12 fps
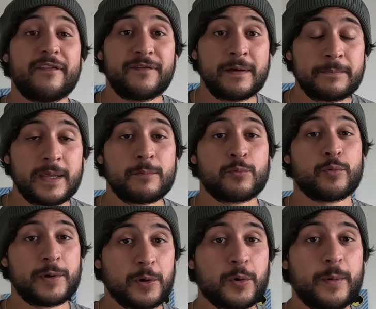I flipped them
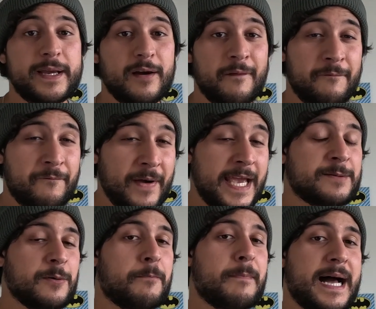real quick on
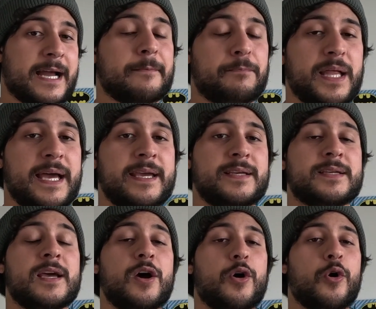Facebook
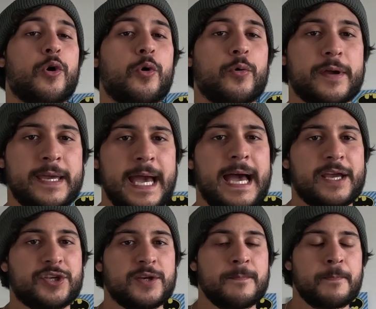Marketplace, all
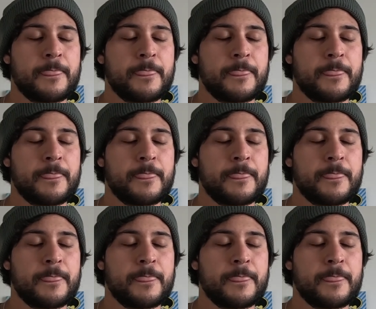cash.